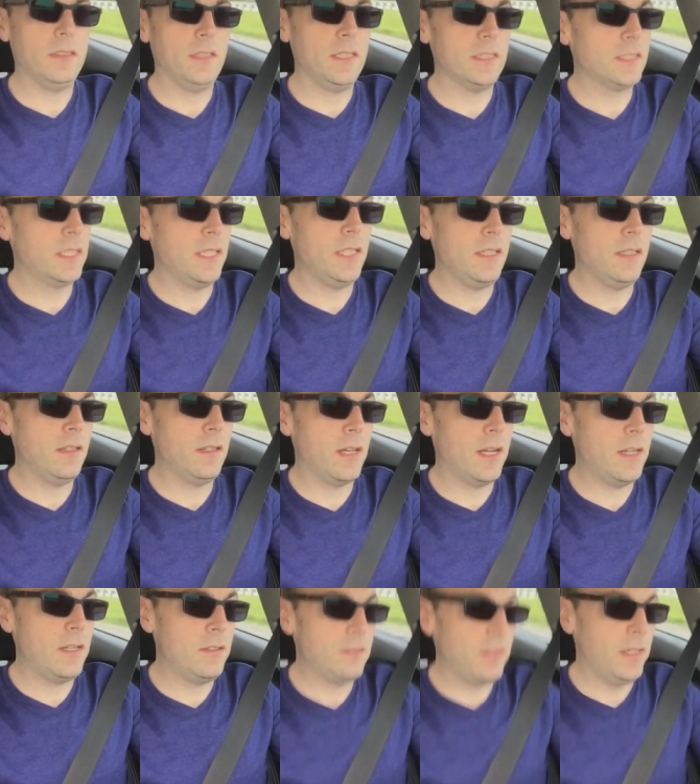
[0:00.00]
He said
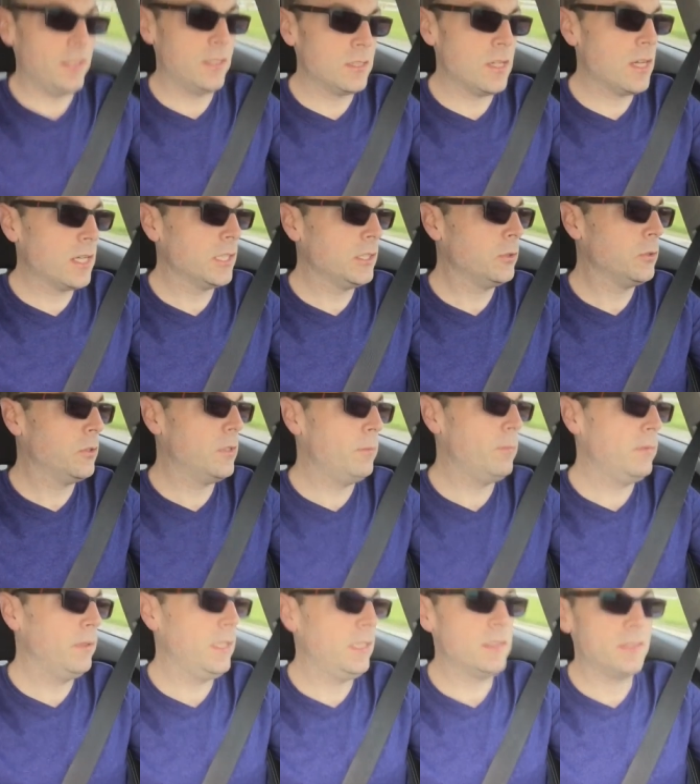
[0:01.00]
in talking to
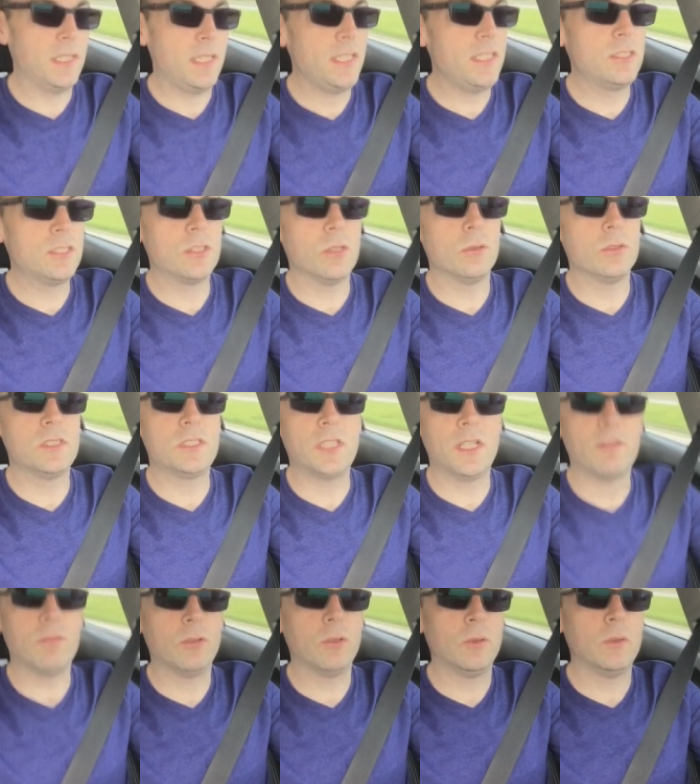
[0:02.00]
him, he said he sold
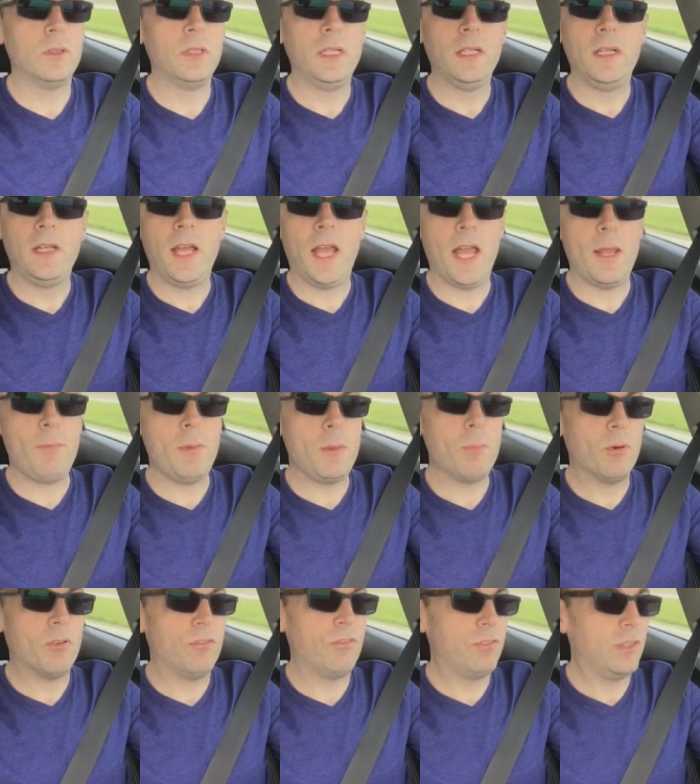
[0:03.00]
several, had
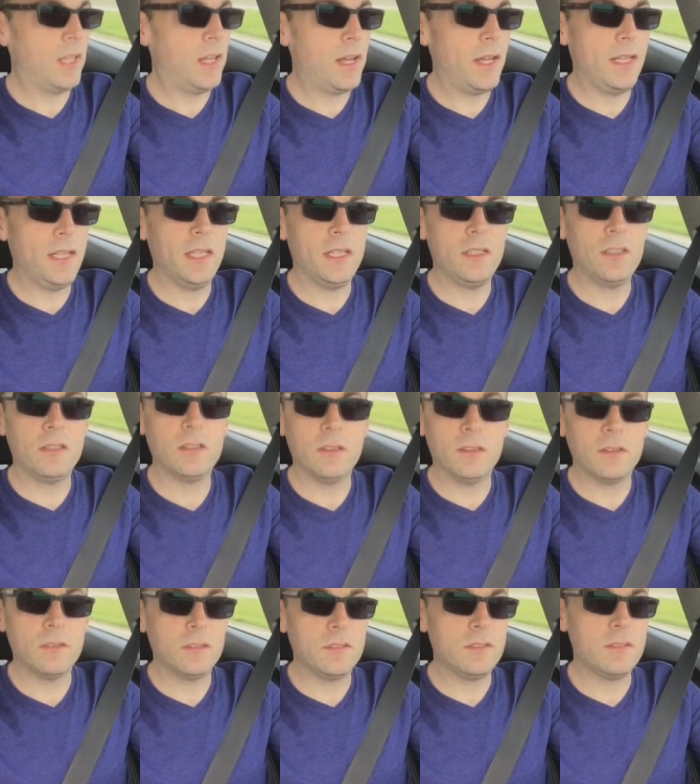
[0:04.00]
people fly in
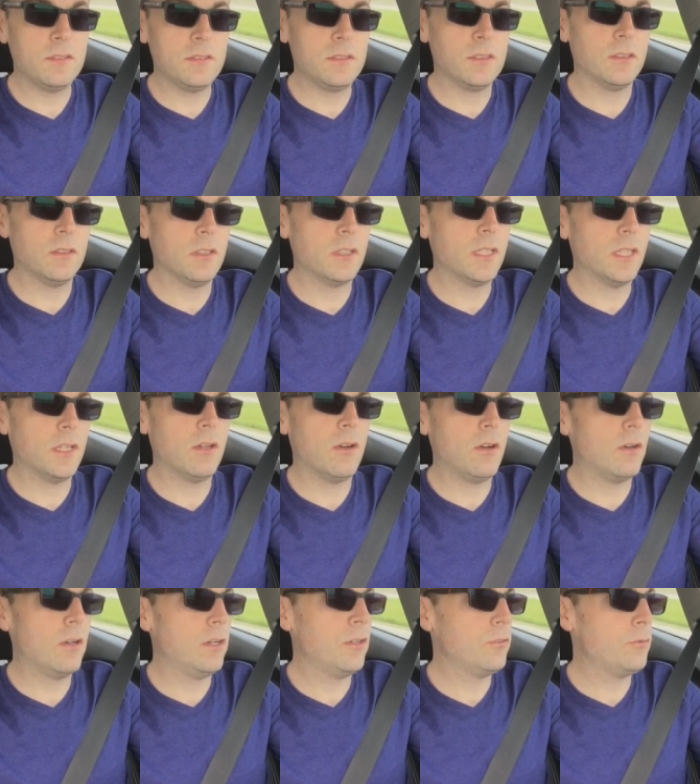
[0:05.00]
to look at
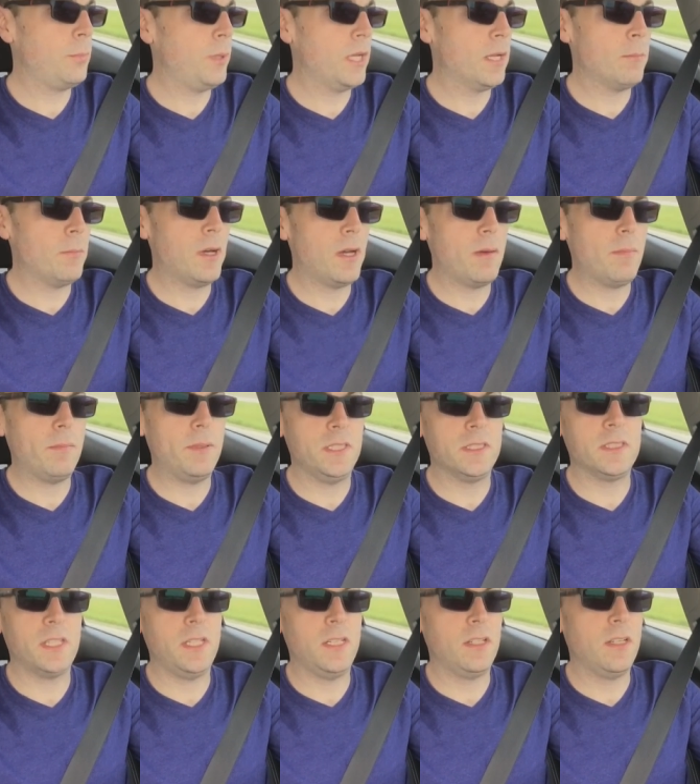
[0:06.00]
cars, pick them up.
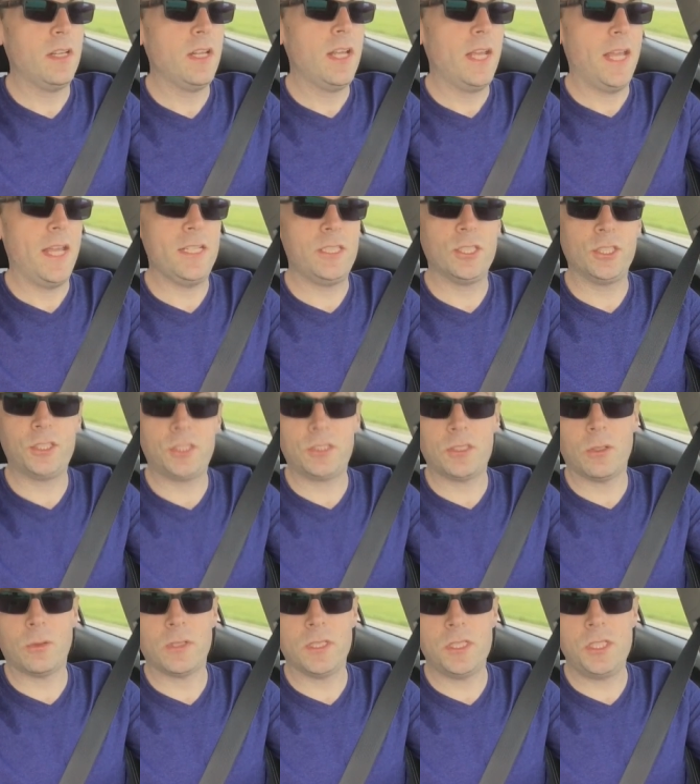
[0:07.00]
He said he just
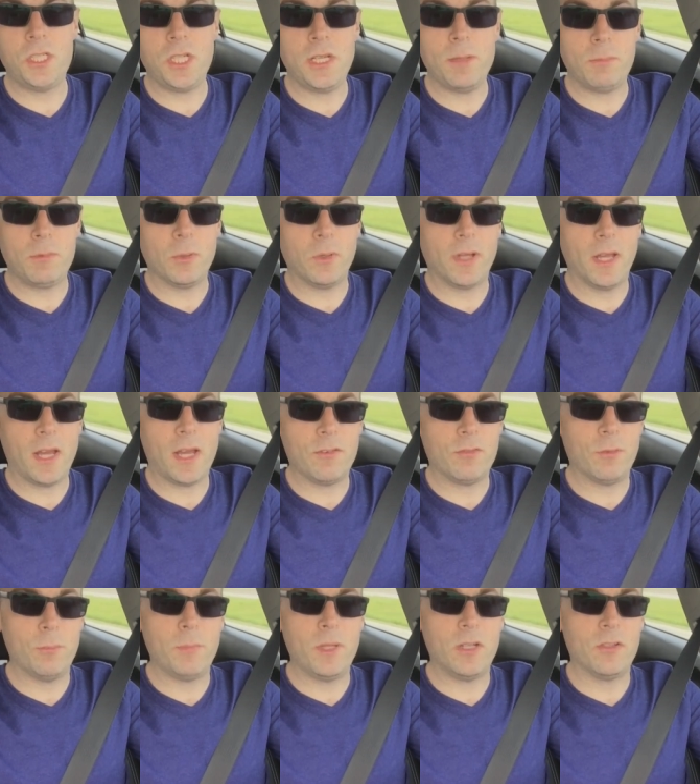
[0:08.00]
sold a Jeep to a guy
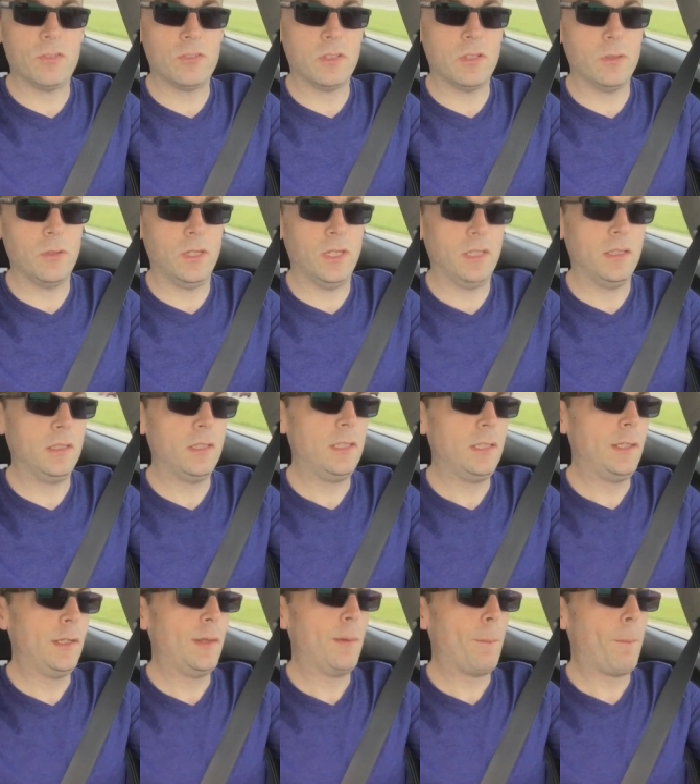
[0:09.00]
from Minnesota
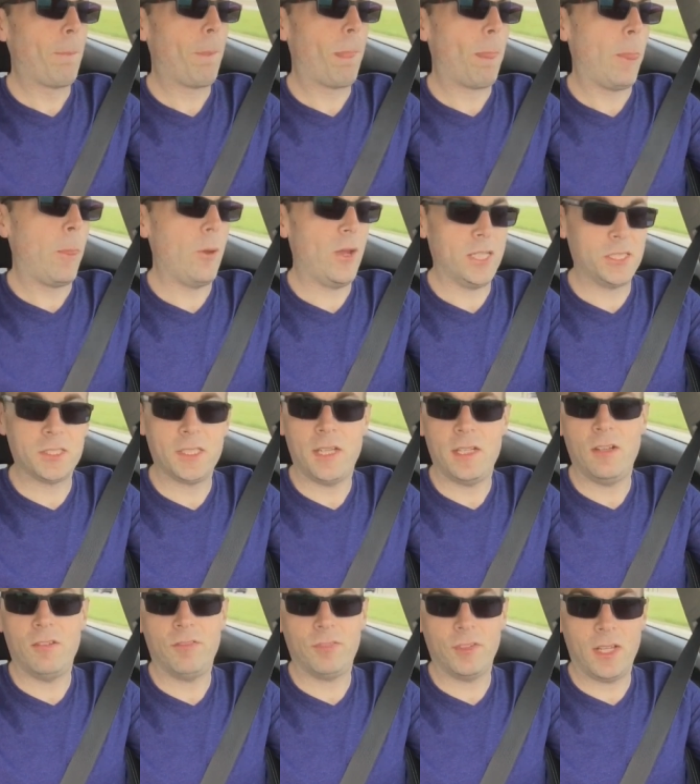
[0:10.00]
who actually
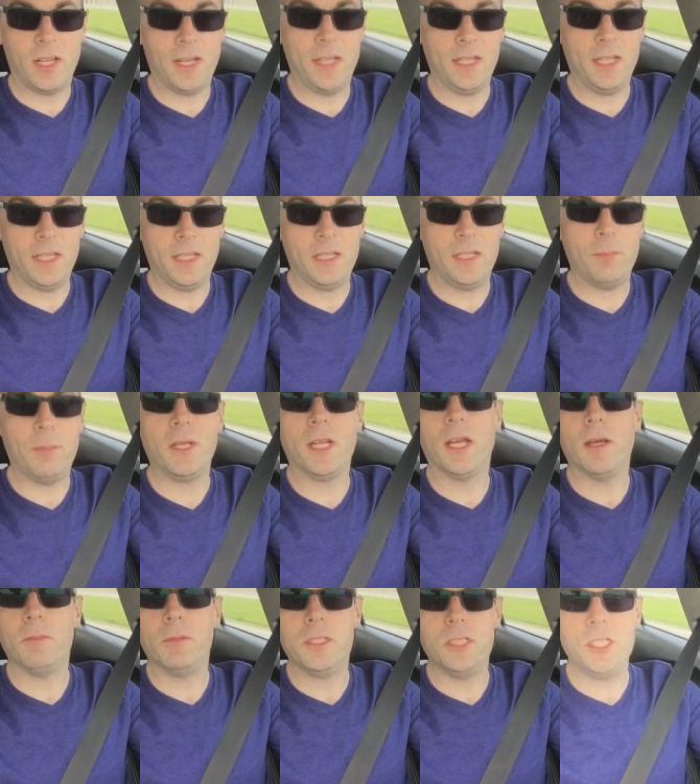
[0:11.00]
had to fly in to
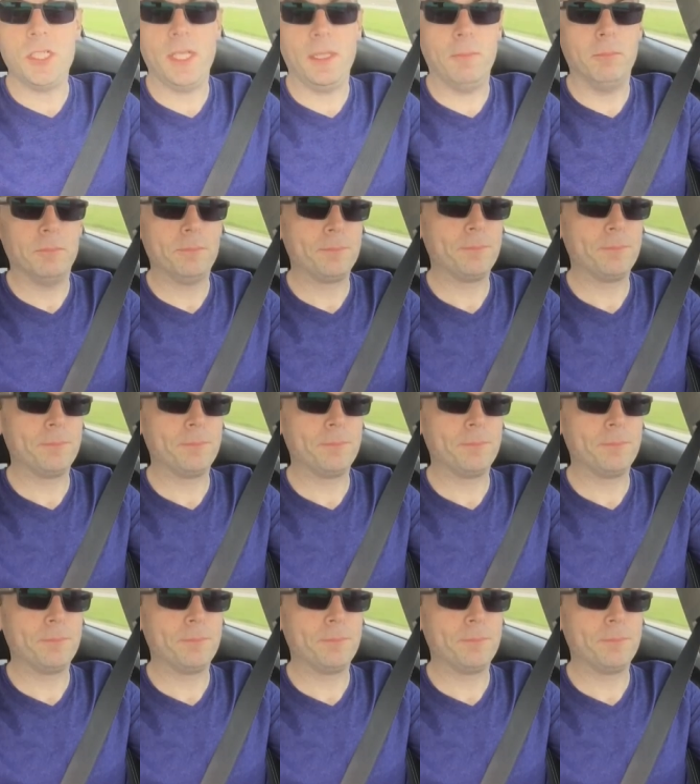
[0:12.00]
pick up the Jeep.